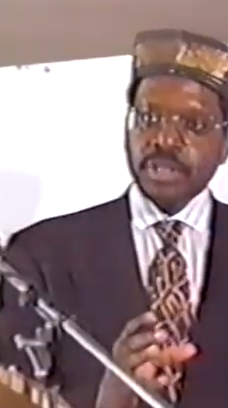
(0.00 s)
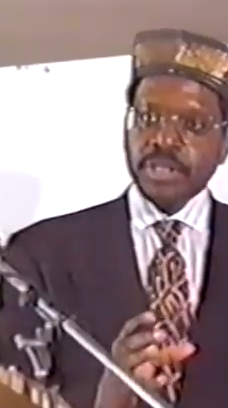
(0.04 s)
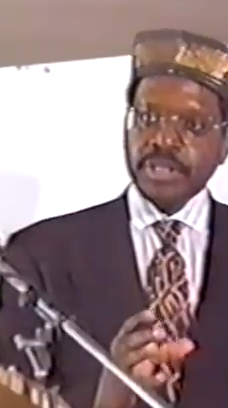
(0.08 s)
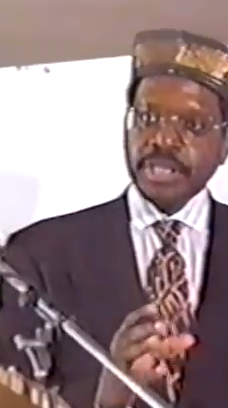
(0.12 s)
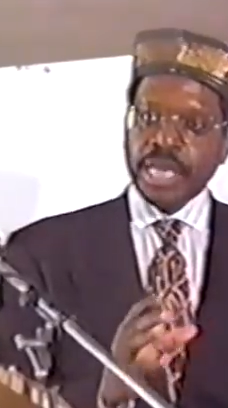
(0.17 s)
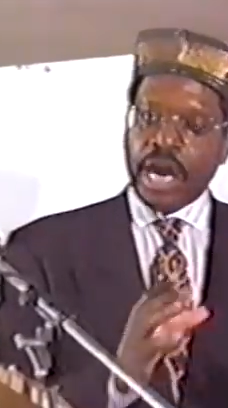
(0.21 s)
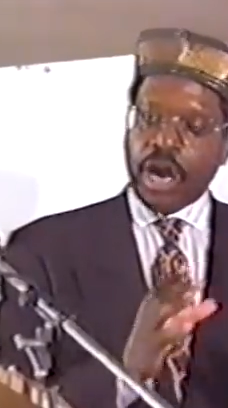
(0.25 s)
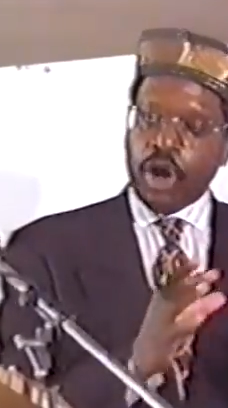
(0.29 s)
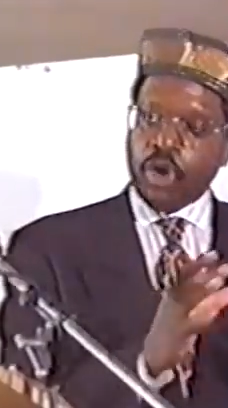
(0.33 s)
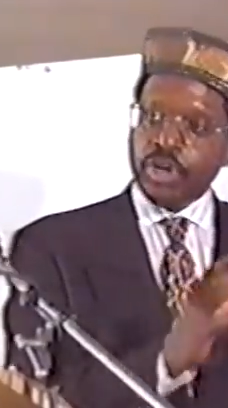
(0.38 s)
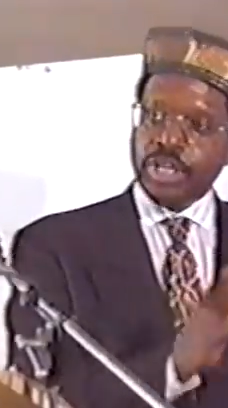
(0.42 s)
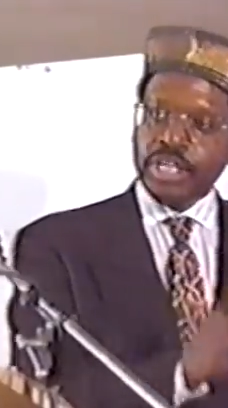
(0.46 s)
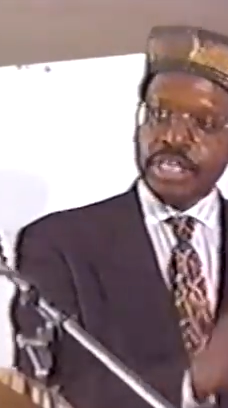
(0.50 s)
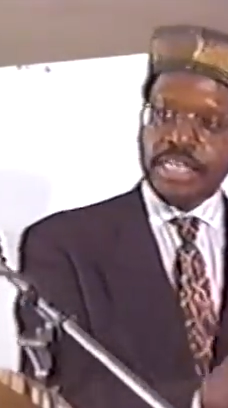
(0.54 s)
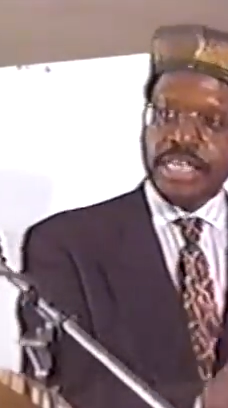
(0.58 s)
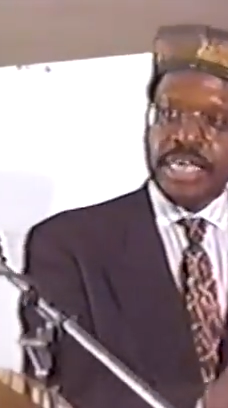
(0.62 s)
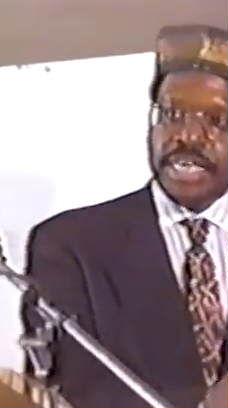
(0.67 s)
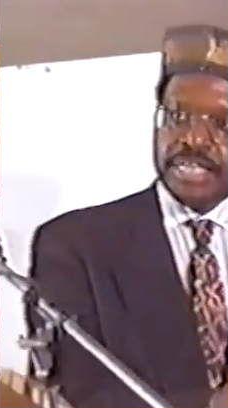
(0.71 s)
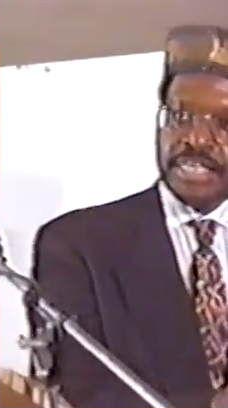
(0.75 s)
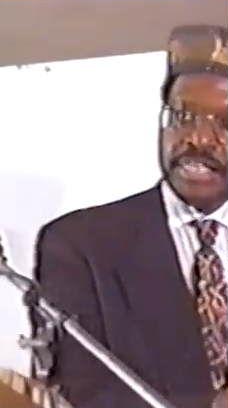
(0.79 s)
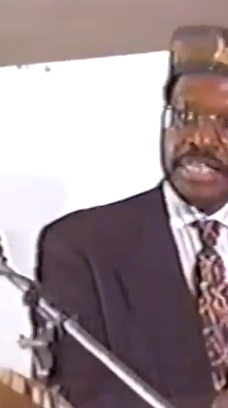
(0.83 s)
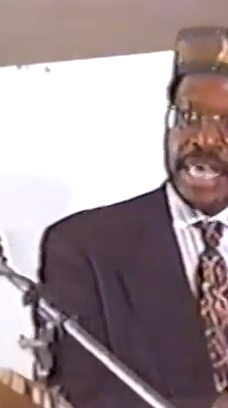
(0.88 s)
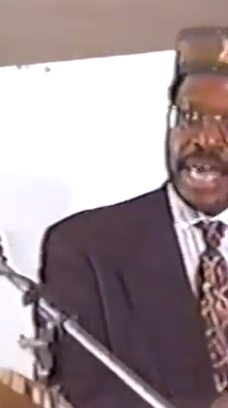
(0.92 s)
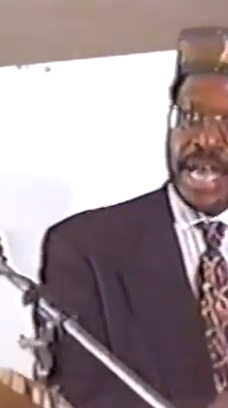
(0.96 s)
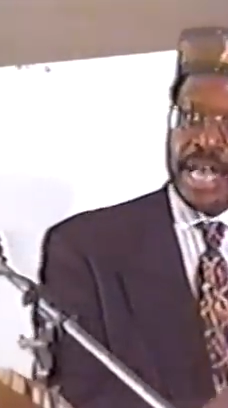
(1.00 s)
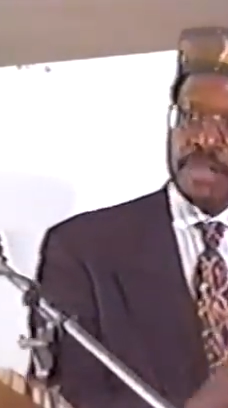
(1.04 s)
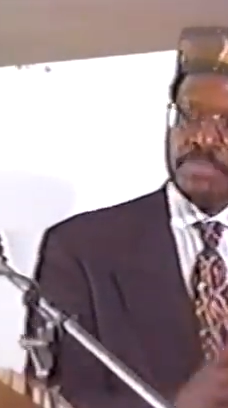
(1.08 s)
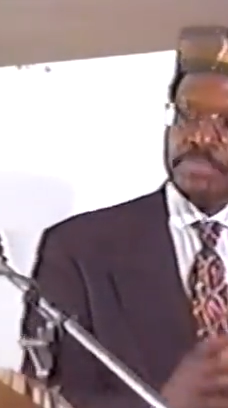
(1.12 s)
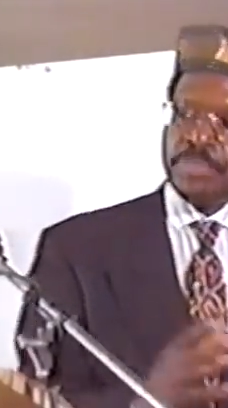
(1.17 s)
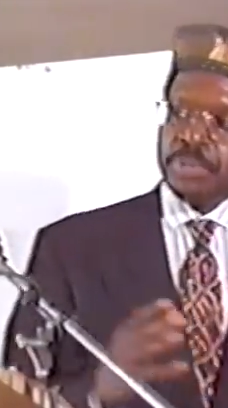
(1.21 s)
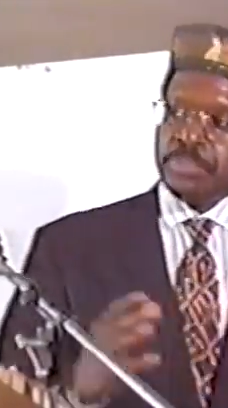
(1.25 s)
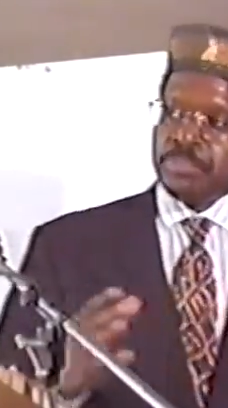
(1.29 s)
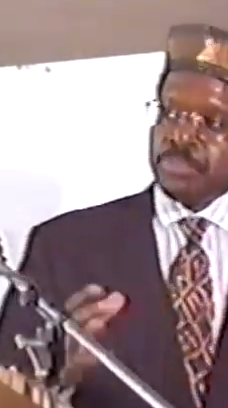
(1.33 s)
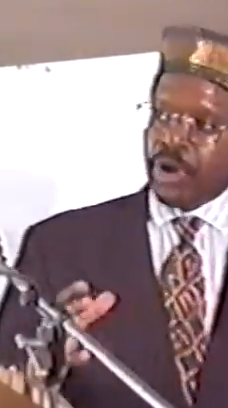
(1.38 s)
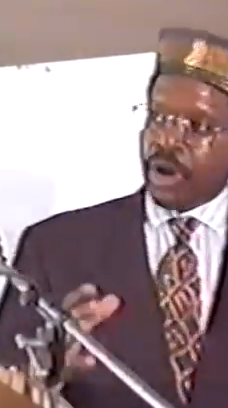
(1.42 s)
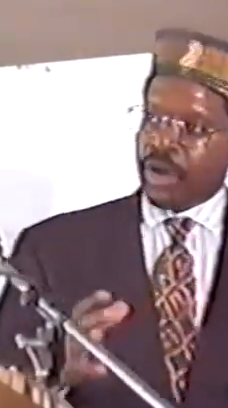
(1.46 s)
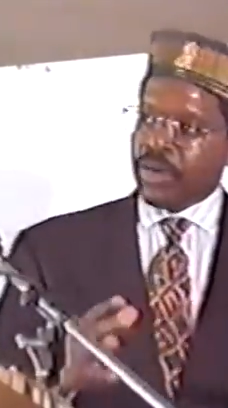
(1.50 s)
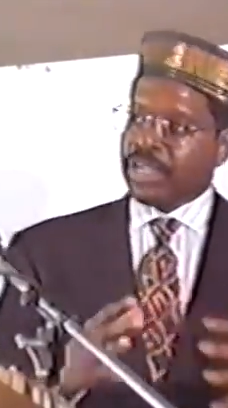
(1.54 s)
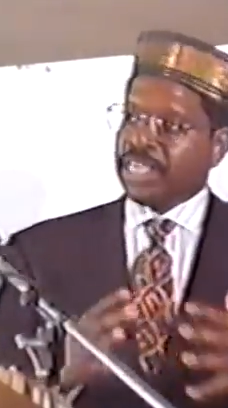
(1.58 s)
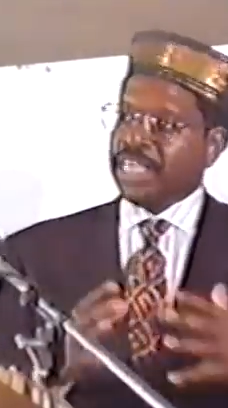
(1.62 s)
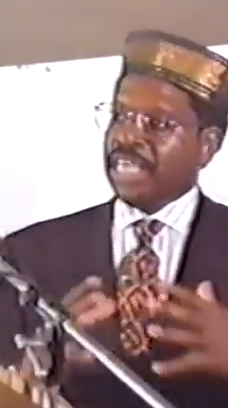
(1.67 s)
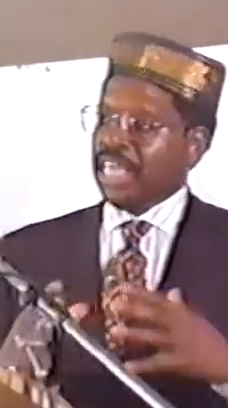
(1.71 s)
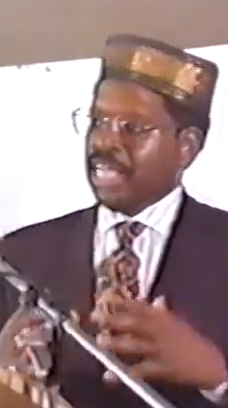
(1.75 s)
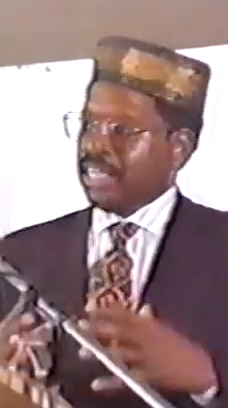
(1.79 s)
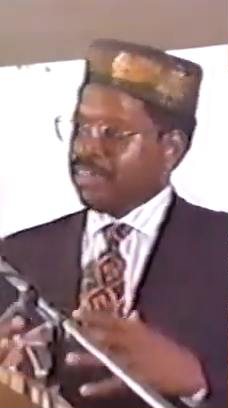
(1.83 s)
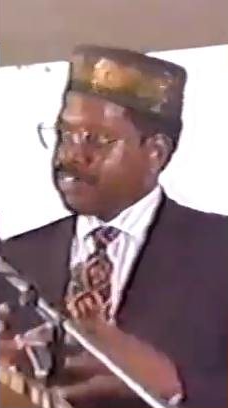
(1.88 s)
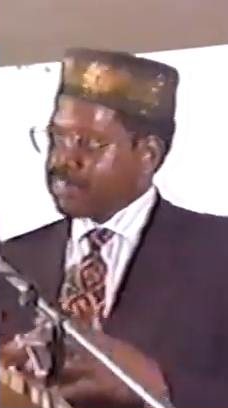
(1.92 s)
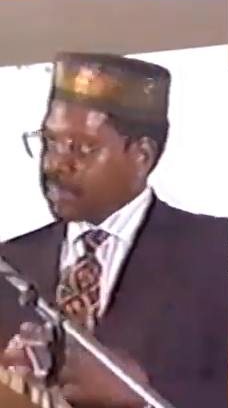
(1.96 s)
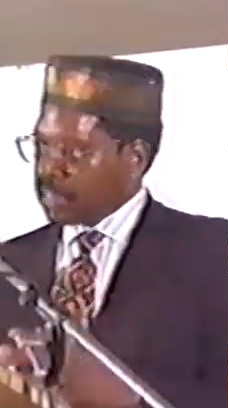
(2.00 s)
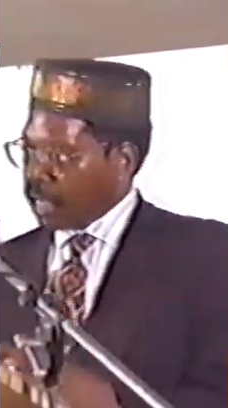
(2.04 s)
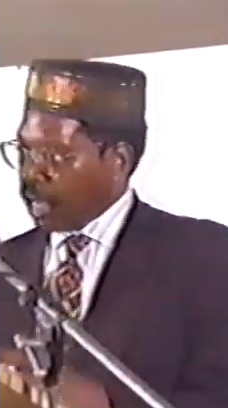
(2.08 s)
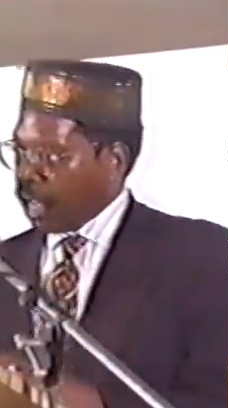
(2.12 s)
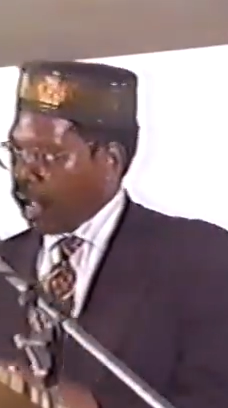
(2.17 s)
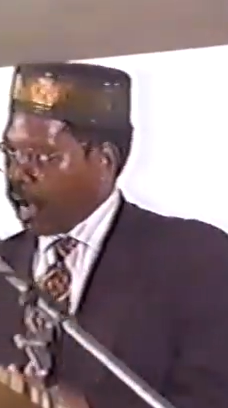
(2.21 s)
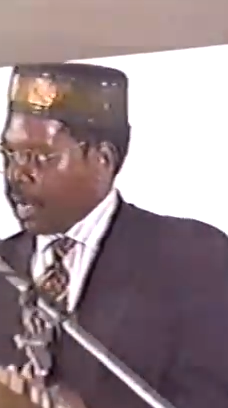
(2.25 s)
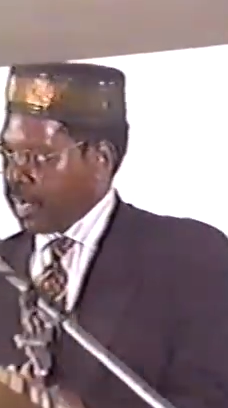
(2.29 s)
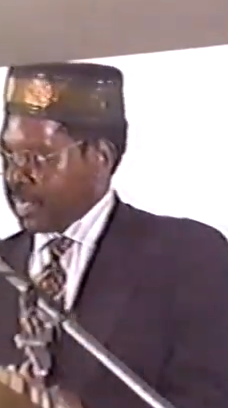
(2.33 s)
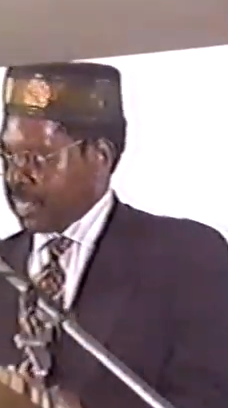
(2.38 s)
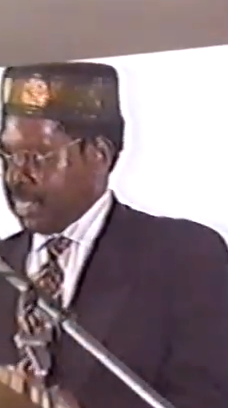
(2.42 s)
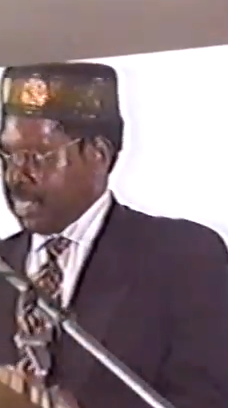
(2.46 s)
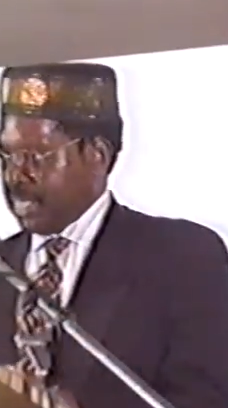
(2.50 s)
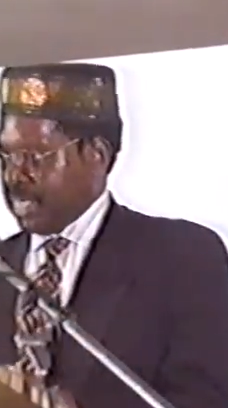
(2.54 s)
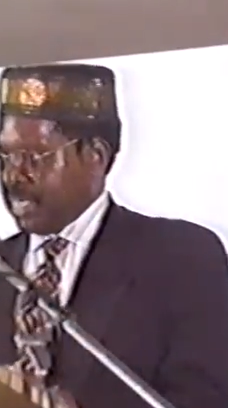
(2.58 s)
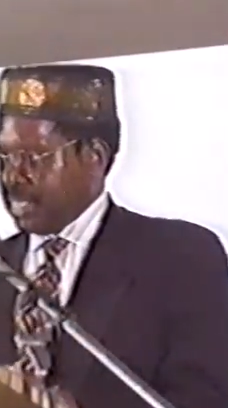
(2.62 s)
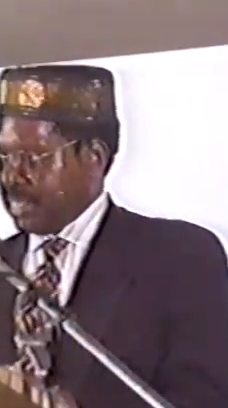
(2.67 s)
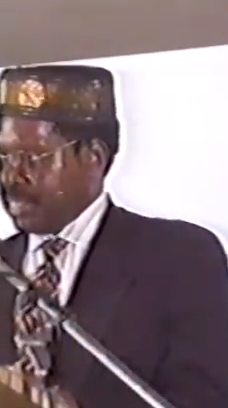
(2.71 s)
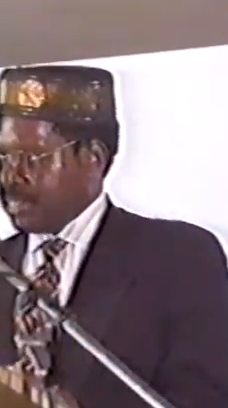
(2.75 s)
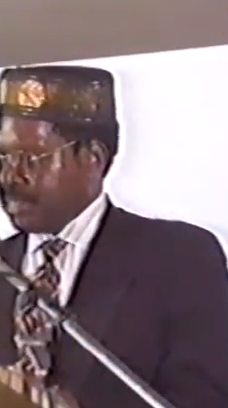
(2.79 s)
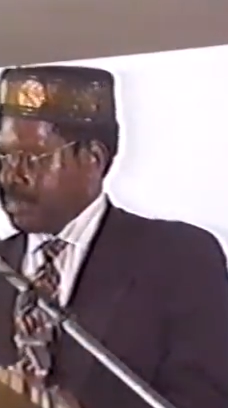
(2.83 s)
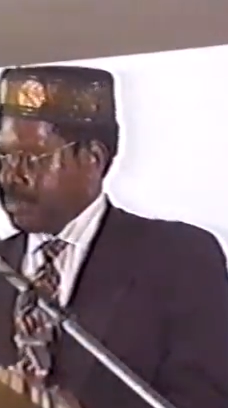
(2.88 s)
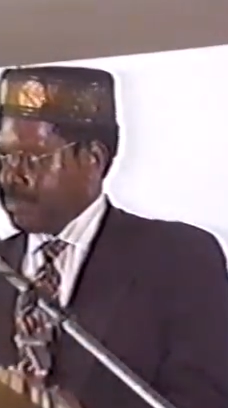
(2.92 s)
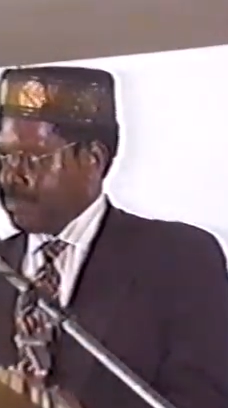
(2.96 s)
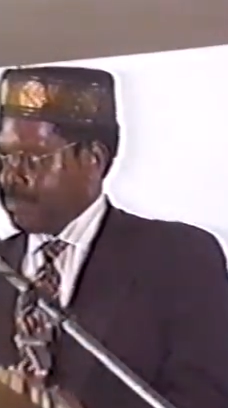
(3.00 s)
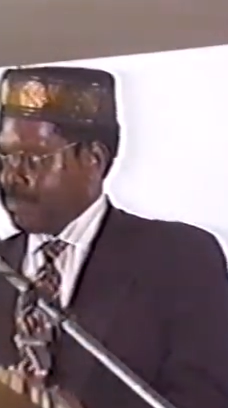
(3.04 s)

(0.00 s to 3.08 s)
not only did that, but brought Kenneth Clark in,